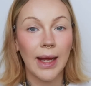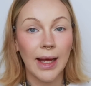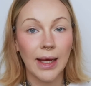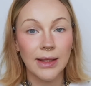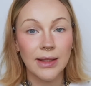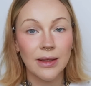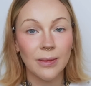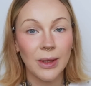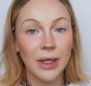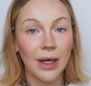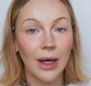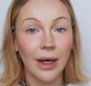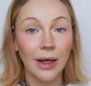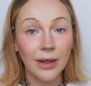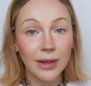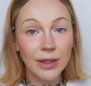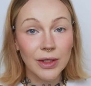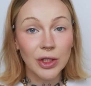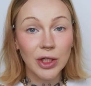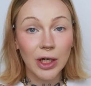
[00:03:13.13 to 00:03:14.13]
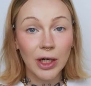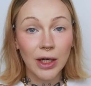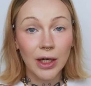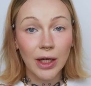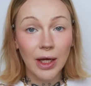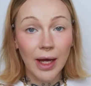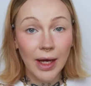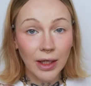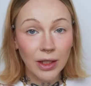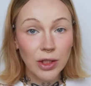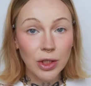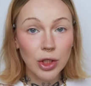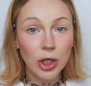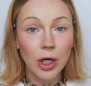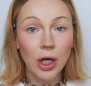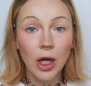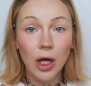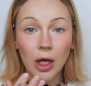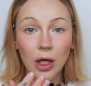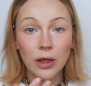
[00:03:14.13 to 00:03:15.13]
And to be extra,
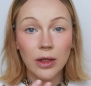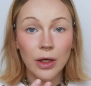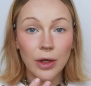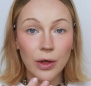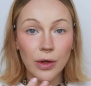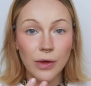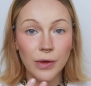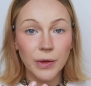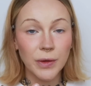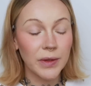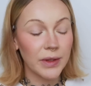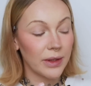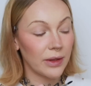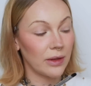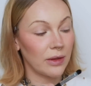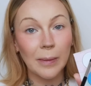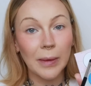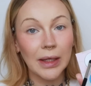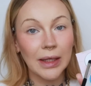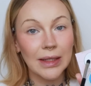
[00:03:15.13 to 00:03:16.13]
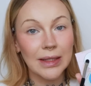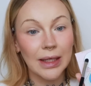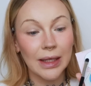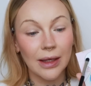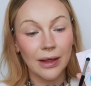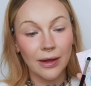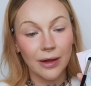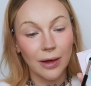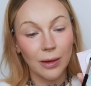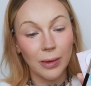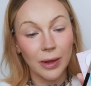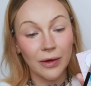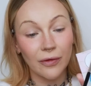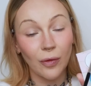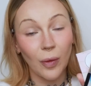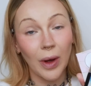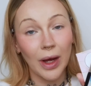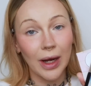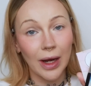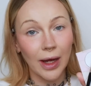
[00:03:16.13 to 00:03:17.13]
extra on the nose, I'm gonna take a little bit of
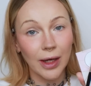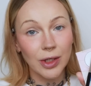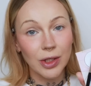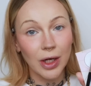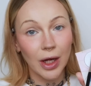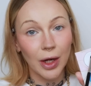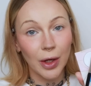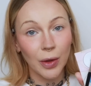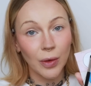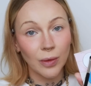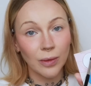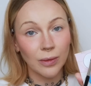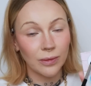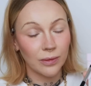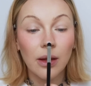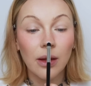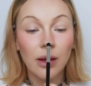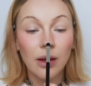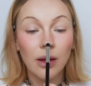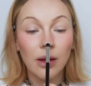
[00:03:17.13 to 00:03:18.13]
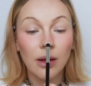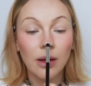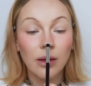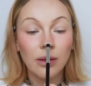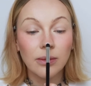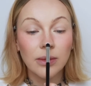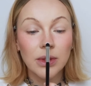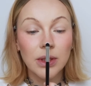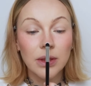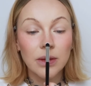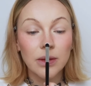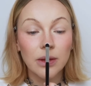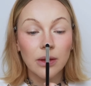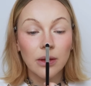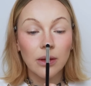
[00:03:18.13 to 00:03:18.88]
white eyeshadow and I'm just